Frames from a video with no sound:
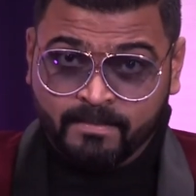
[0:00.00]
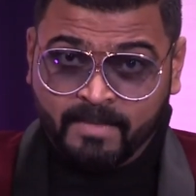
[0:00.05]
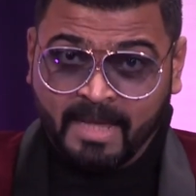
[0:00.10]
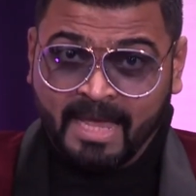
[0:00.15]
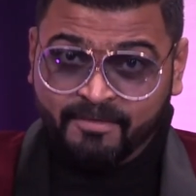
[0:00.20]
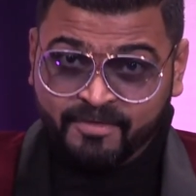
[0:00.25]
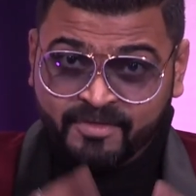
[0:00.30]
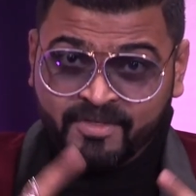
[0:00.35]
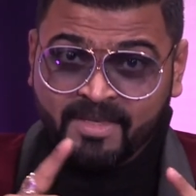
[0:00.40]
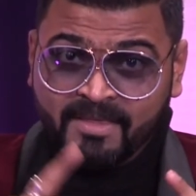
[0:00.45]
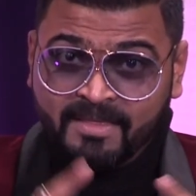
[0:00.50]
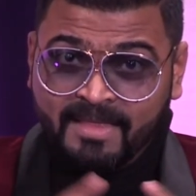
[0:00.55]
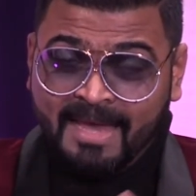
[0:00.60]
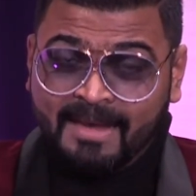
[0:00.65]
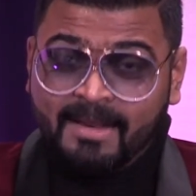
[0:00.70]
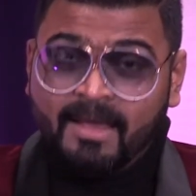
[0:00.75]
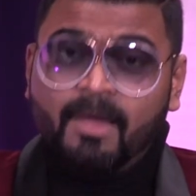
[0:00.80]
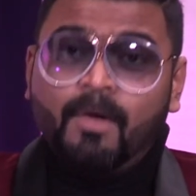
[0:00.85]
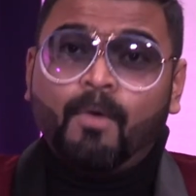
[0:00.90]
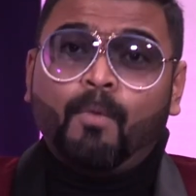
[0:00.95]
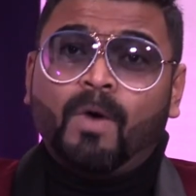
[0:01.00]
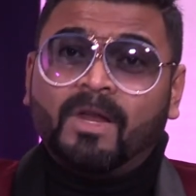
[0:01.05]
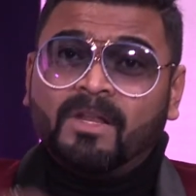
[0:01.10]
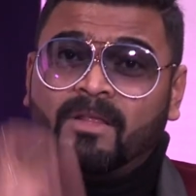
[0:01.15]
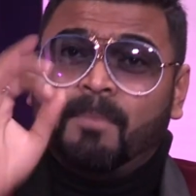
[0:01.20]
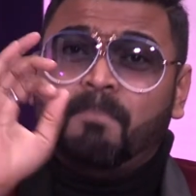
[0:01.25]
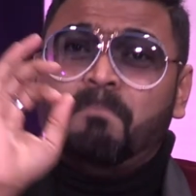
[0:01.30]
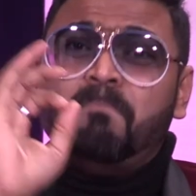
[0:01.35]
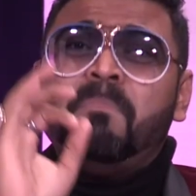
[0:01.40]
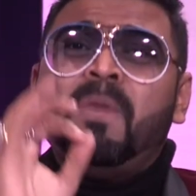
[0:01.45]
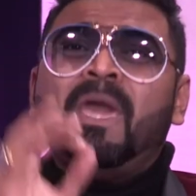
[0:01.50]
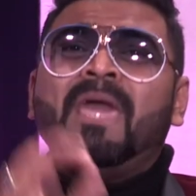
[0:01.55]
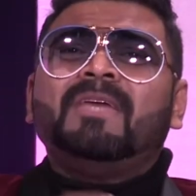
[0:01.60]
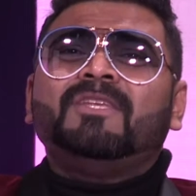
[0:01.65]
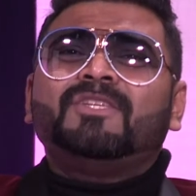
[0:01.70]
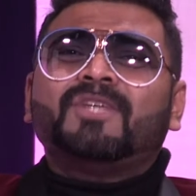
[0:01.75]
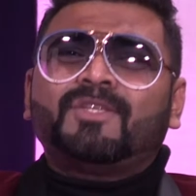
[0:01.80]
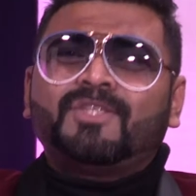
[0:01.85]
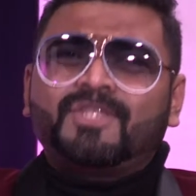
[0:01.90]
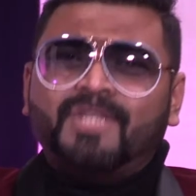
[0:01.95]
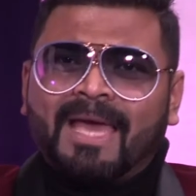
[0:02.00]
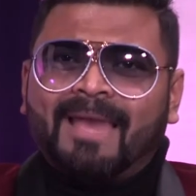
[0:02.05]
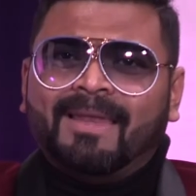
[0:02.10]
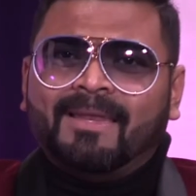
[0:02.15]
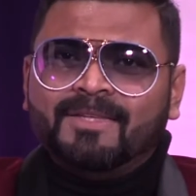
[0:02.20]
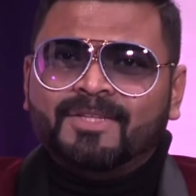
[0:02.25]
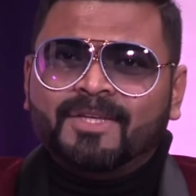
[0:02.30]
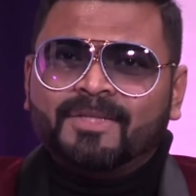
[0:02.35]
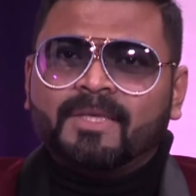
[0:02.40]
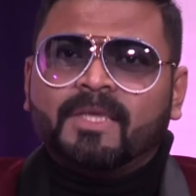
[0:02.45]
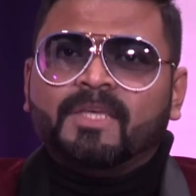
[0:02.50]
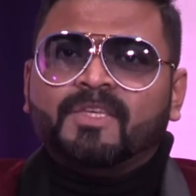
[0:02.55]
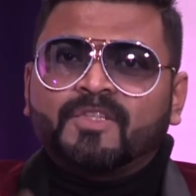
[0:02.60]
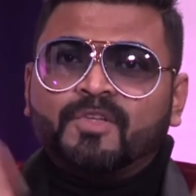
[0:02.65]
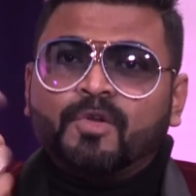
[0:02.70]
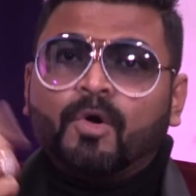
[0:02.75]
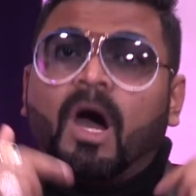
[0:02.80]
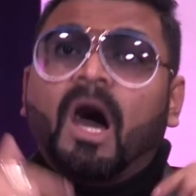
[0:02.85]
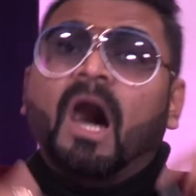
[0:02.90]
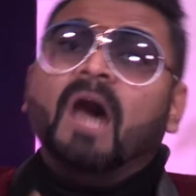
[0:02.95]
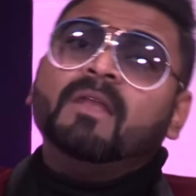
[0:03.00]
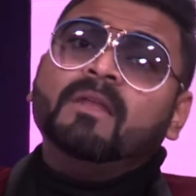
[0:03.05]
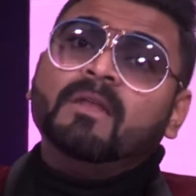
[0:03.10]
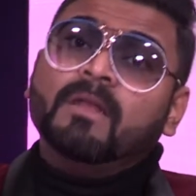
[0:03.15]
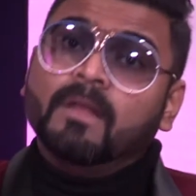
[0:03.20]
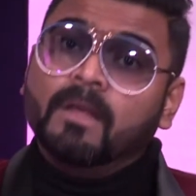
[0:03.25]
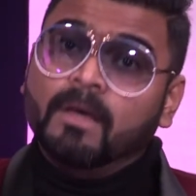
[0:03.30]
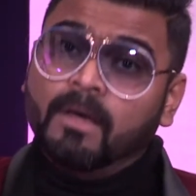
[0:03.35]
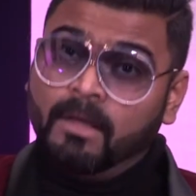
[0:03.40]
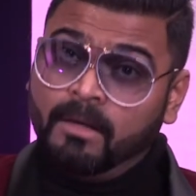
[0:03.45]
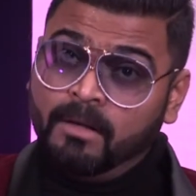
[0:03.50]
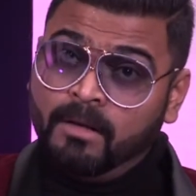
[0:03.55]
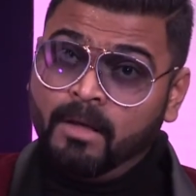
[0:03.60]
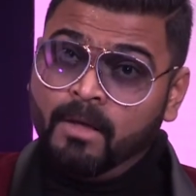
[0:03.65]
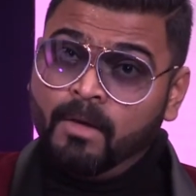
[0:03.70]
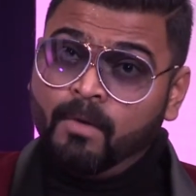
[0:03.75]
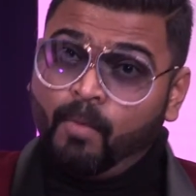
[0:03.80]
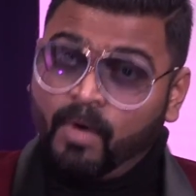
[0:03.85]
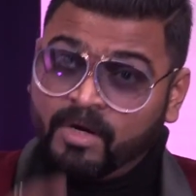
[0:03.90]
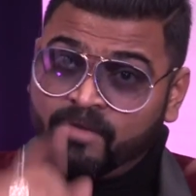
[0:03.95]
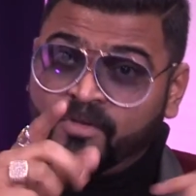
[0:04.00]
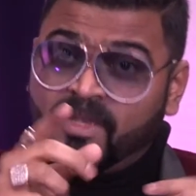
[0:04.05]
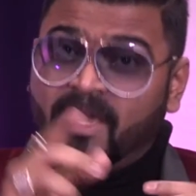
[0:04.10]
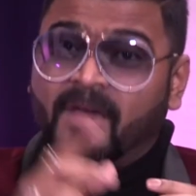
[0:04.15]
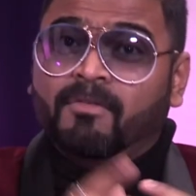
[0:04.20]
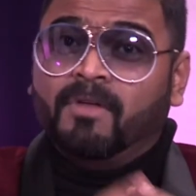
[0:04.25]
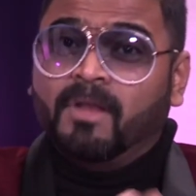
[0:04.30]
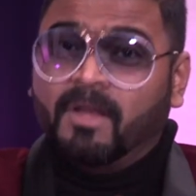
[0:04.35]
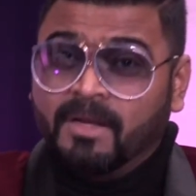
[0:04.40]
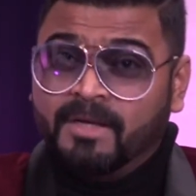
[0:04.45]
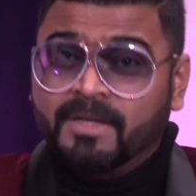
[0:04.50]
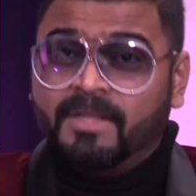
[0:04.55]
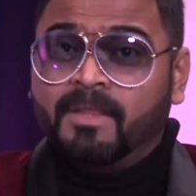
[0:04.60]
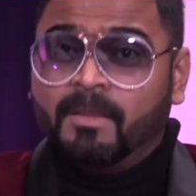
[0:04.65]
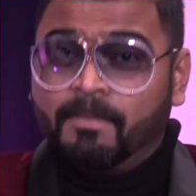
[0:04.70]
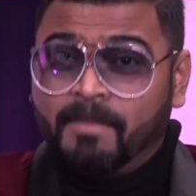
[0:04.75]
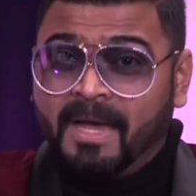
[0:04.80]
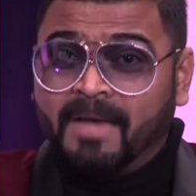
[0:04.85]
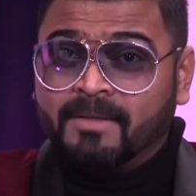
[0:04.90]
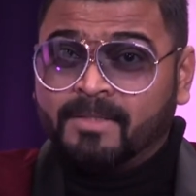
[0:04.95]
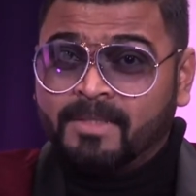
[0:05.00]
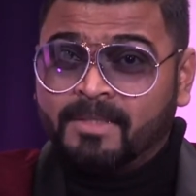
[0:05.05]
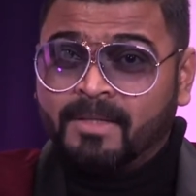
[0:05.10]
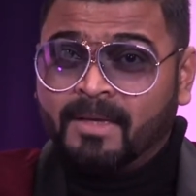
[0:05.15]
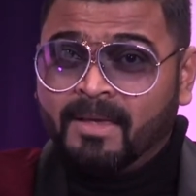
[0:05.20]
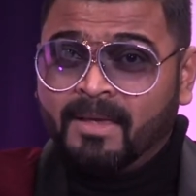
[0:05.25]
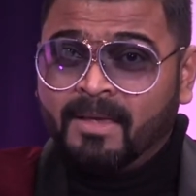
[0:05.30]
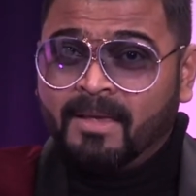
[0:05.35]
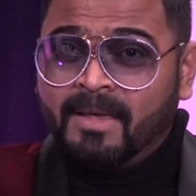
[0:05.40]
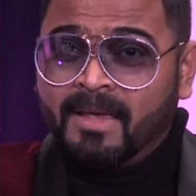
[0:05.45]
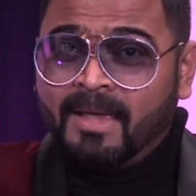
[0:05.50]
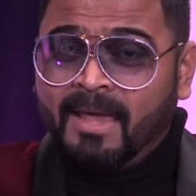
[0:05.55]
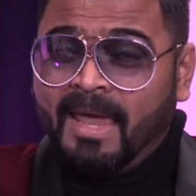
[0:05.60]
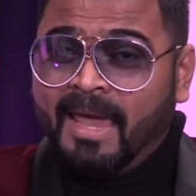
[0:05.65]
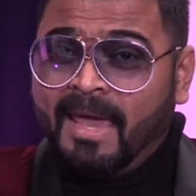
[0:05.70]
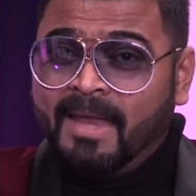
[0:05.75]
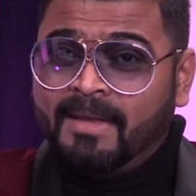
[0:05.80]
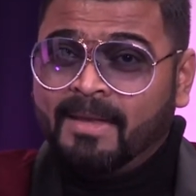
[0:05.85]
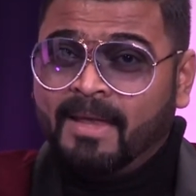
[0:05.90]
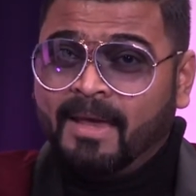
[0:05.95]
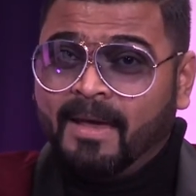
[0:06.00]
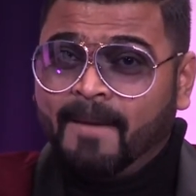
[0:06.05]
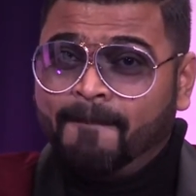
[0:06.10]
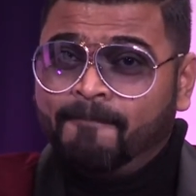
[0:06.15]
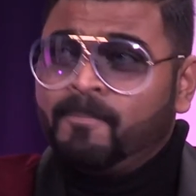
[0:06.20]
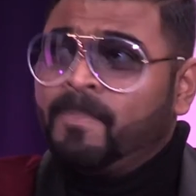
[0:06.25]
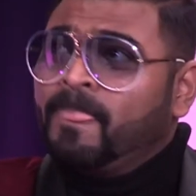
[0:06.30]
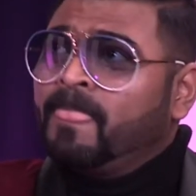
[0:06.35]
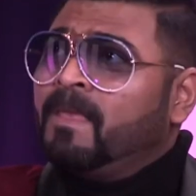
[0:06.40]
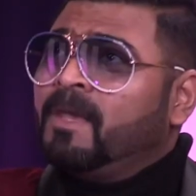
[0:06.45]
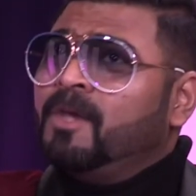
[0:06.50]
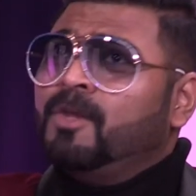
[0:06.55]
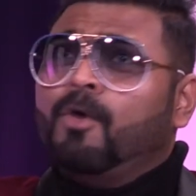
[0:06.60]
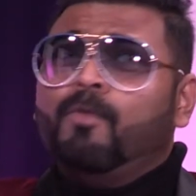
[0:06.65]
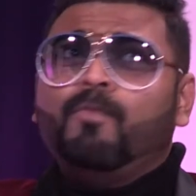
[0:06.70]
I've seen that. One of the major challenges is to unlearn what we have learned in the past. And, you know,